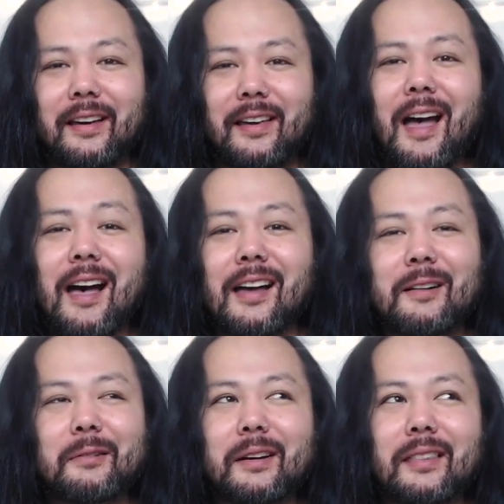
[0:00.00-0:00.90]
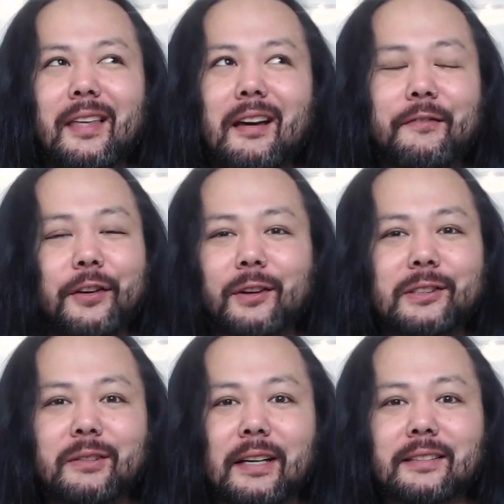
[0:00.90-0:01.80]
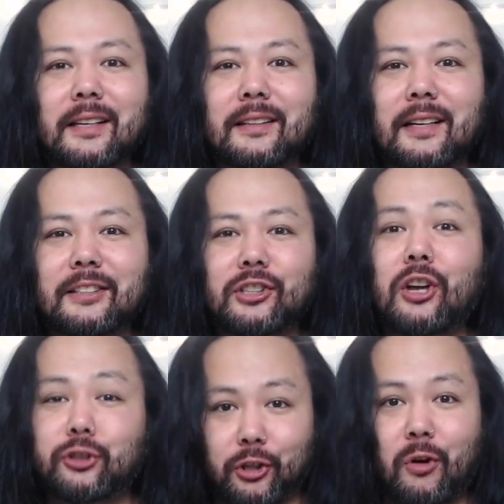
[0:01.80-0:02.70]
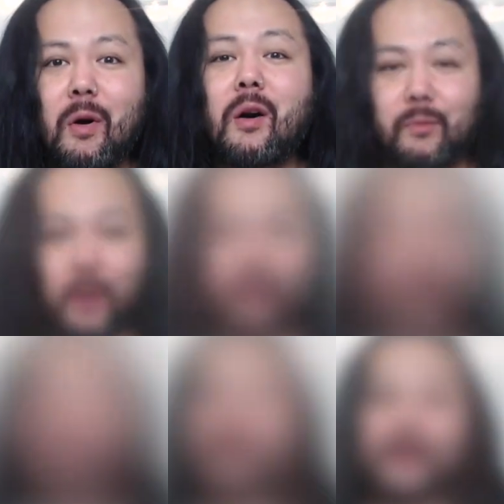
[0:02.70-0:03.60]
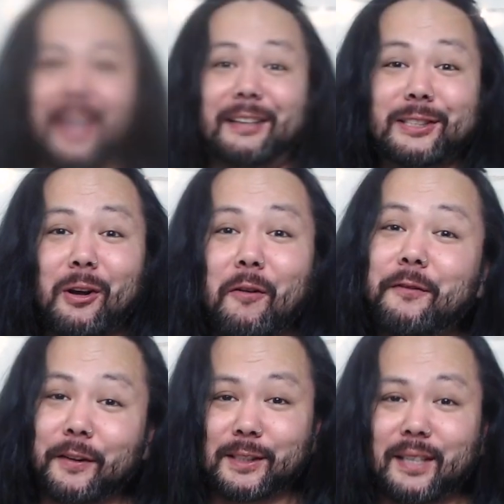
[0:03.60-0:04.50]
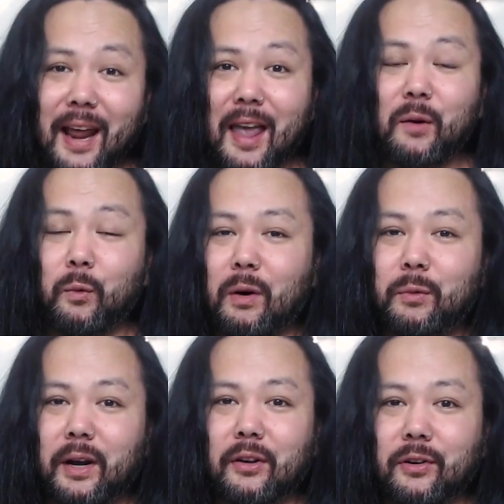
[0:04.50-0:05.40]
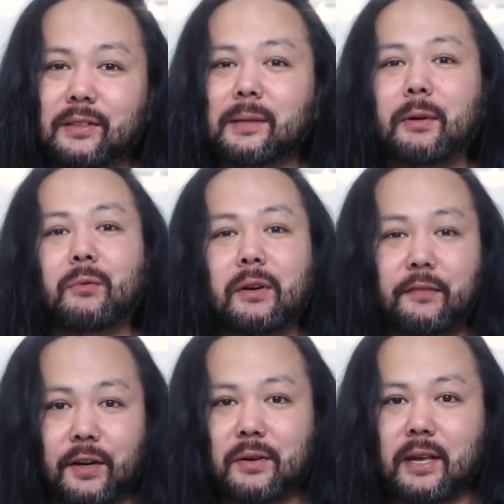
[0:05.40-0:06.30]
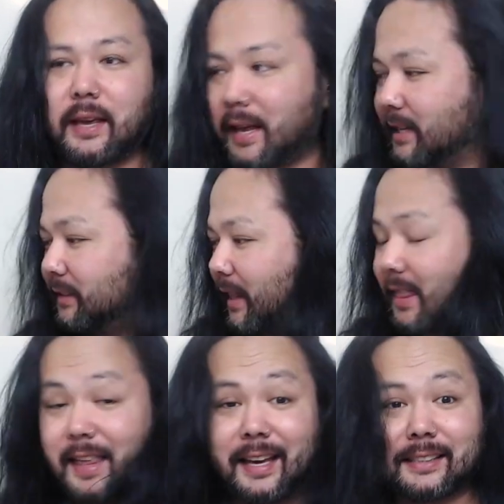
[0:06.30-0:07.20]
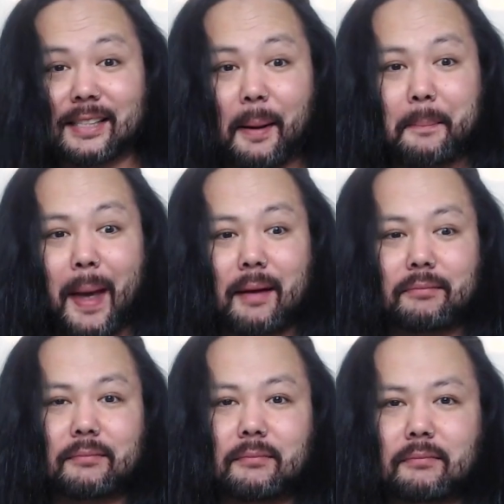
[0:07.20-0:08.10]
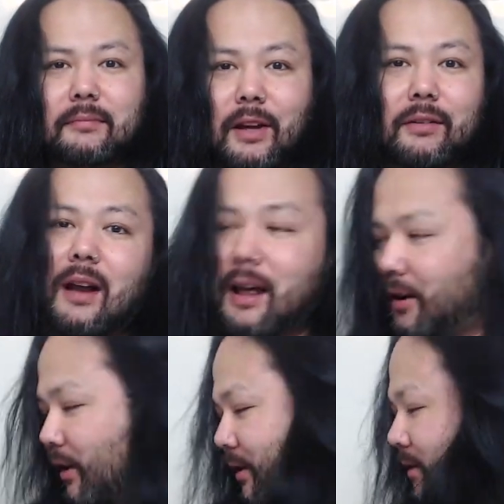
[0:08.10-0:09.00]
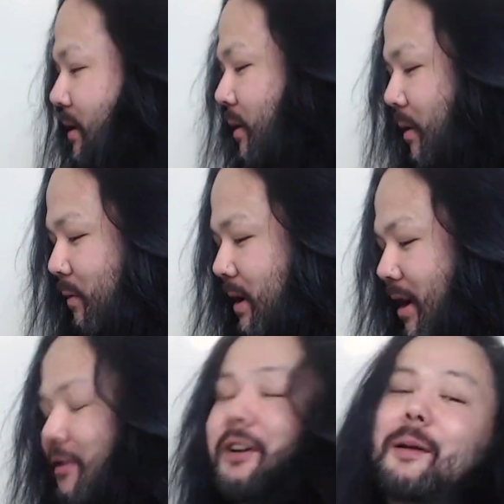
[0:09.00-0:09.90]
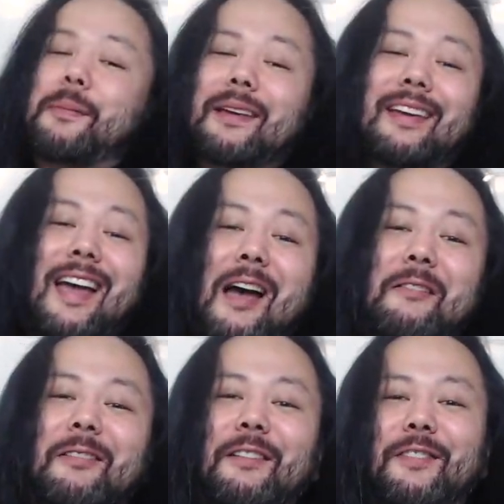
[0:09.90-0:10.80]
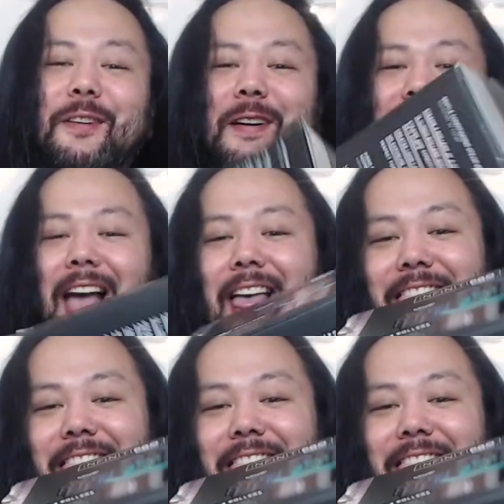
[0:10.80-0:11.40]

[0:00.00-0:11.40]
yeah, without further ado, let's get this show rolling. Okay, so for today, what we are going to be reviewing is this no, not her. We are going to be reviewing